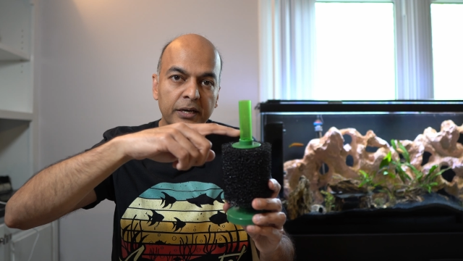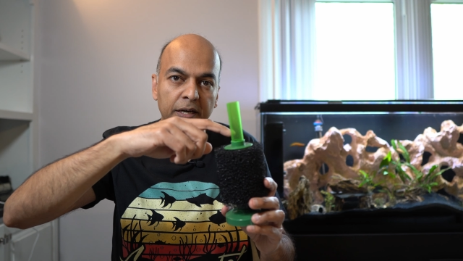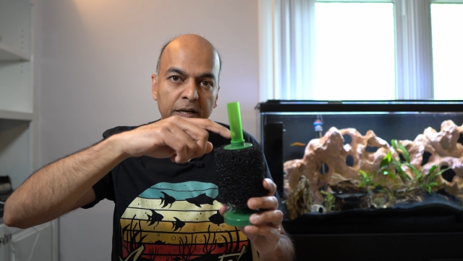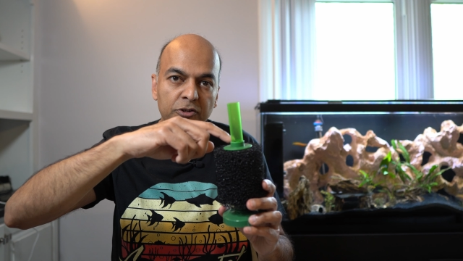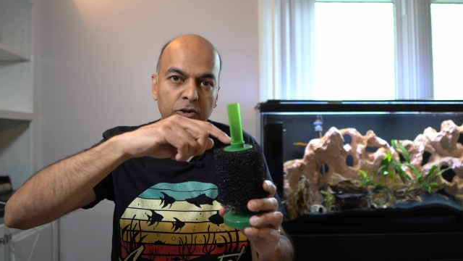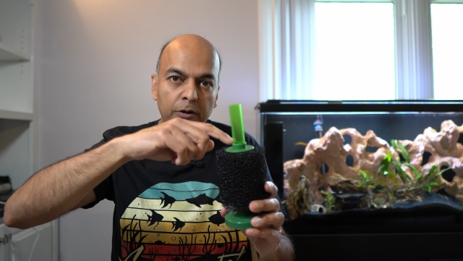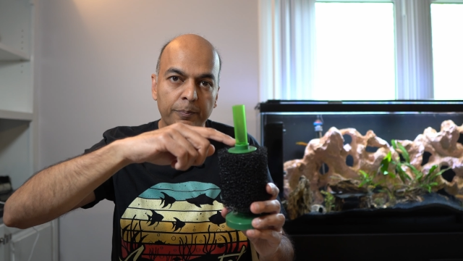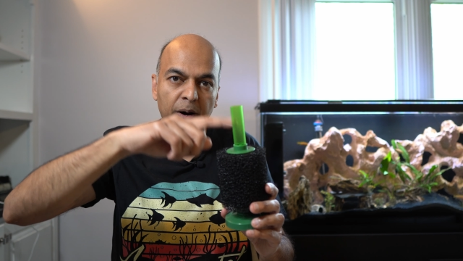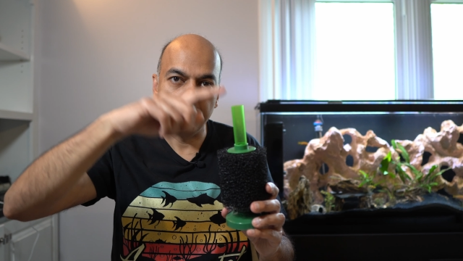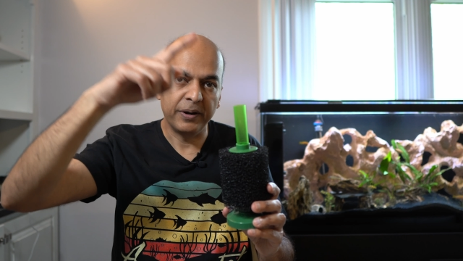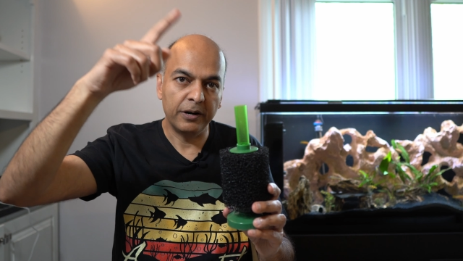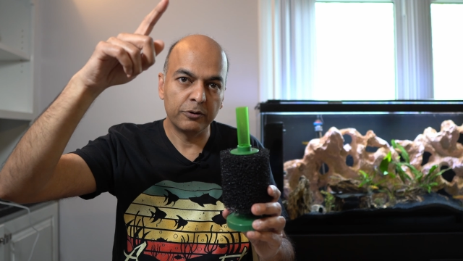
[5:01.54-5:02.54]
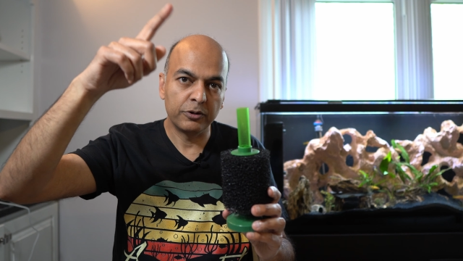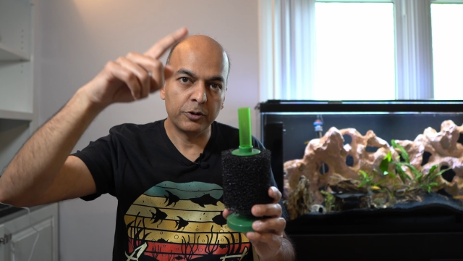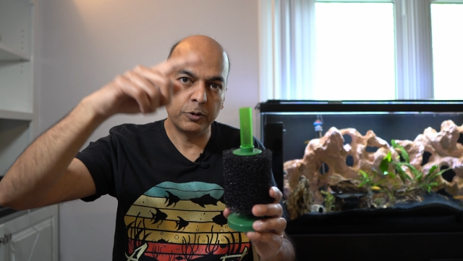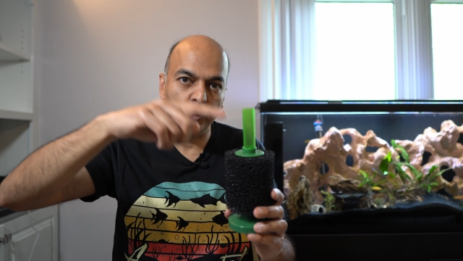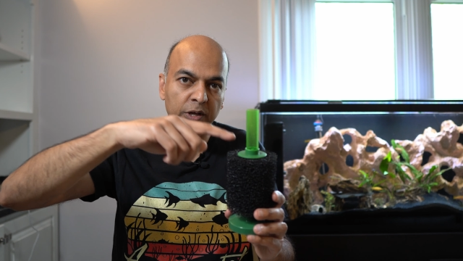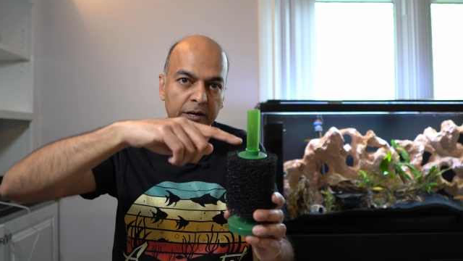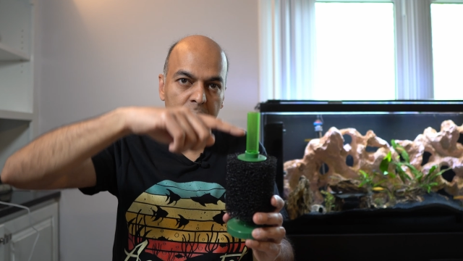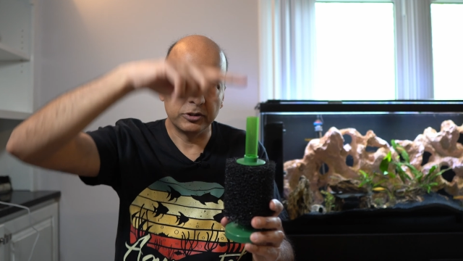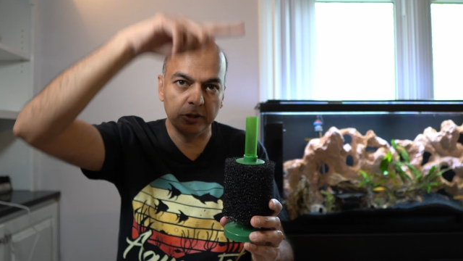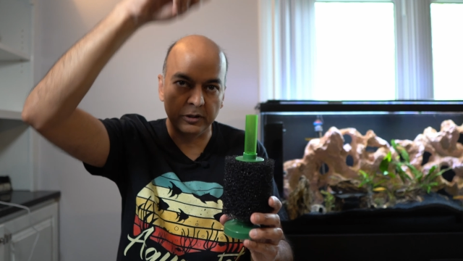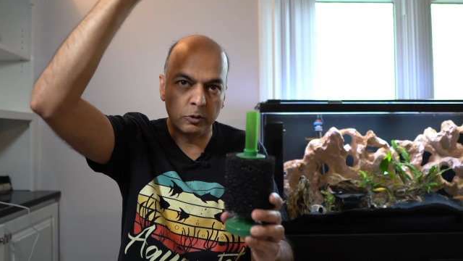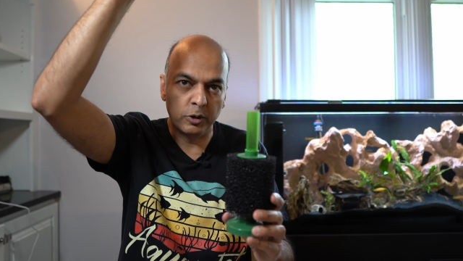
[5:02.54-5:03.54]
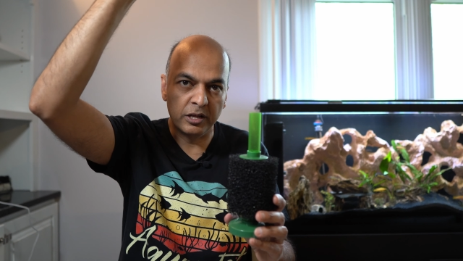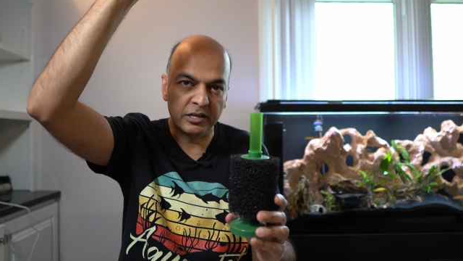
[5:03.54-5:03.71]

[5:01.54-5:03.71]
It's going to pump air through. The air is going to go to the